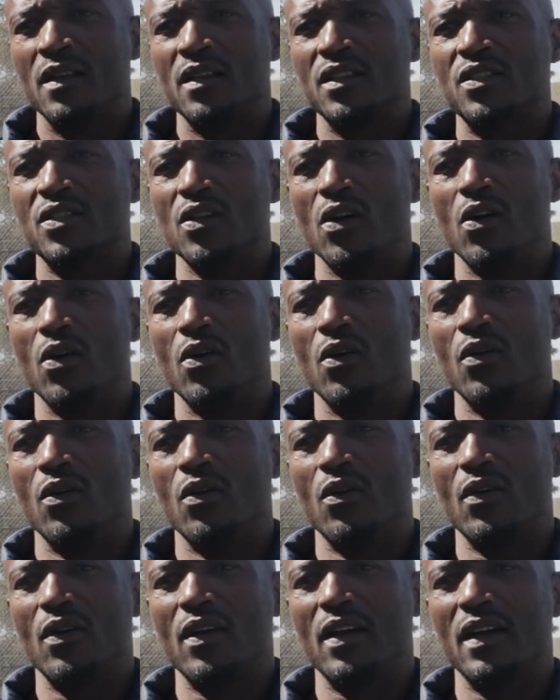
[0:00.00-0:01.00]

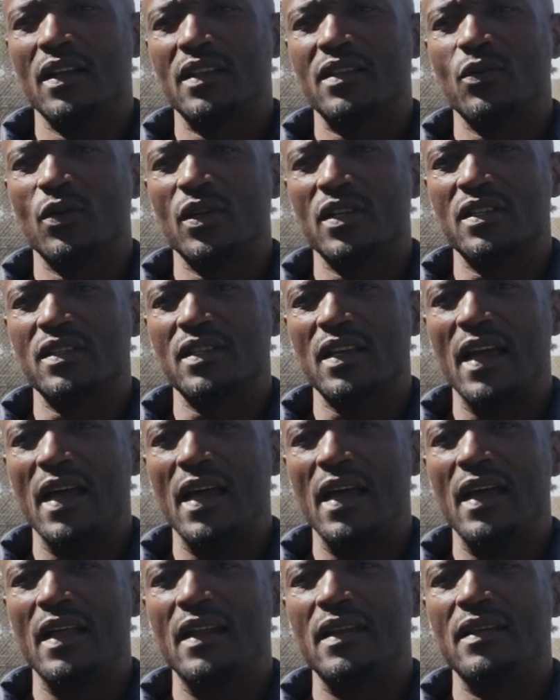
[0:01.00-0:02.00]
So it was,
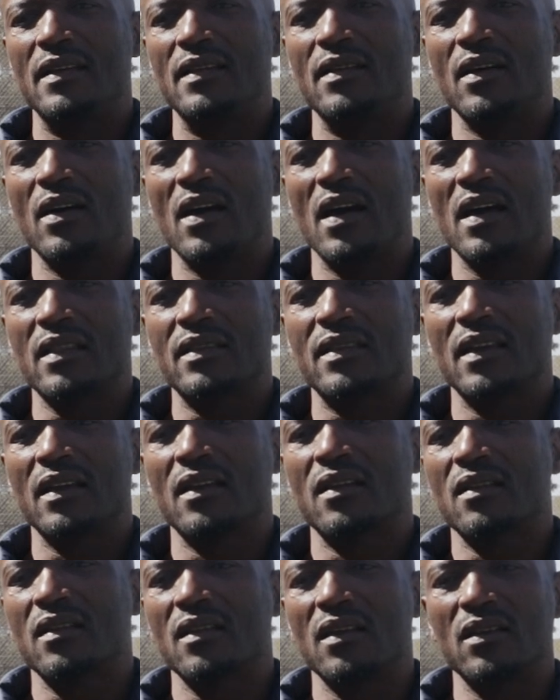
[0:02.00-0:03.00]
and I
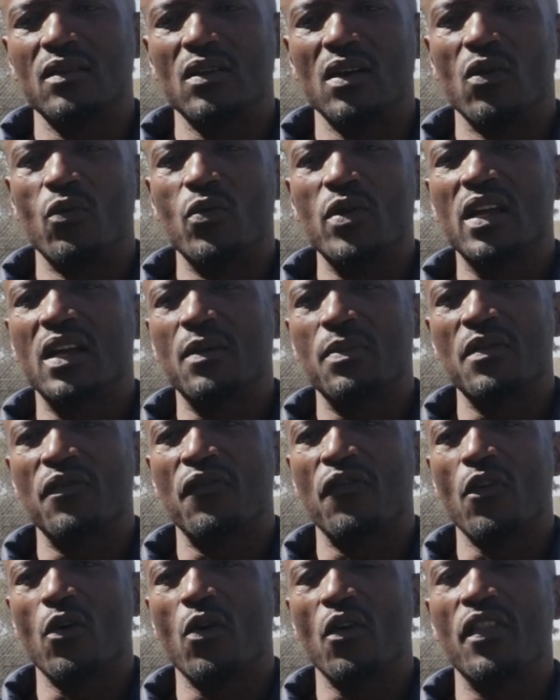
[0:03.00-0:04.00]
think a week
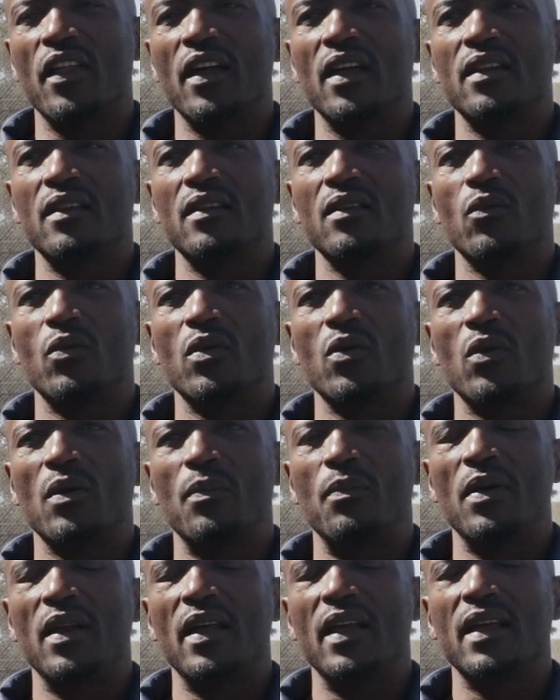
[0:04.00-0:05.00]
before then we were
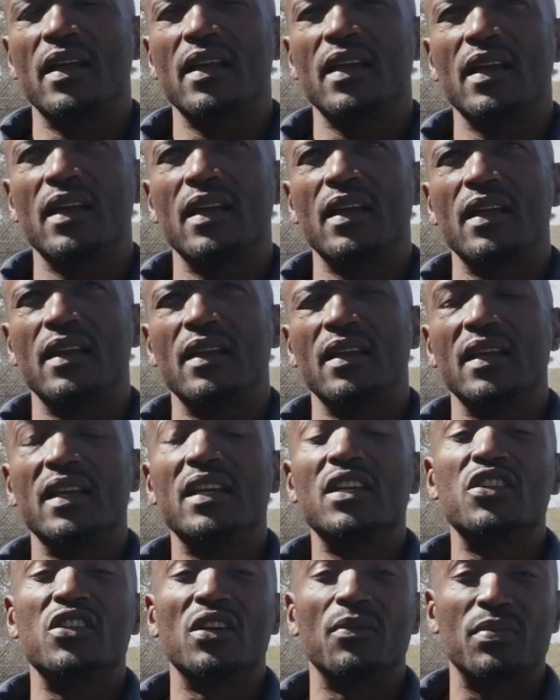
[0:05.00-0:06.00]
playing in
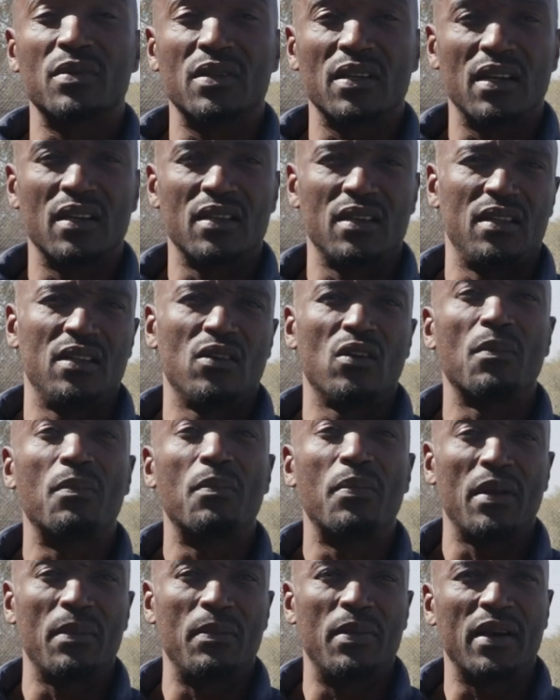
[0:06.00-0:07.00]
Egypt in our
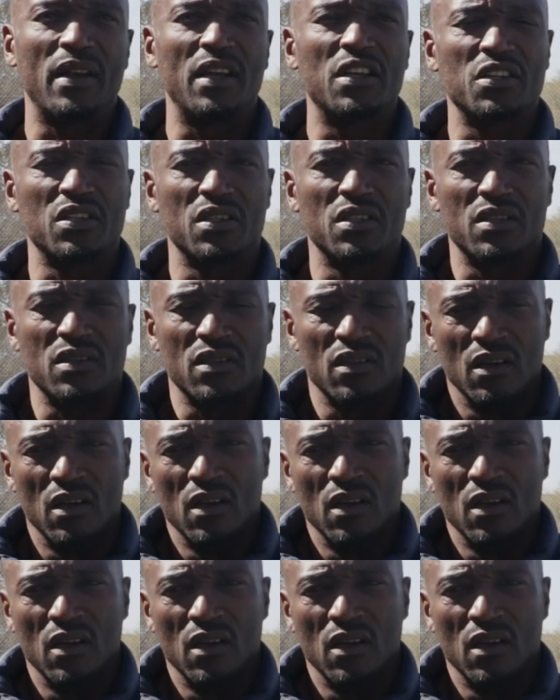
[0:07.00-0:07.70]
preparations.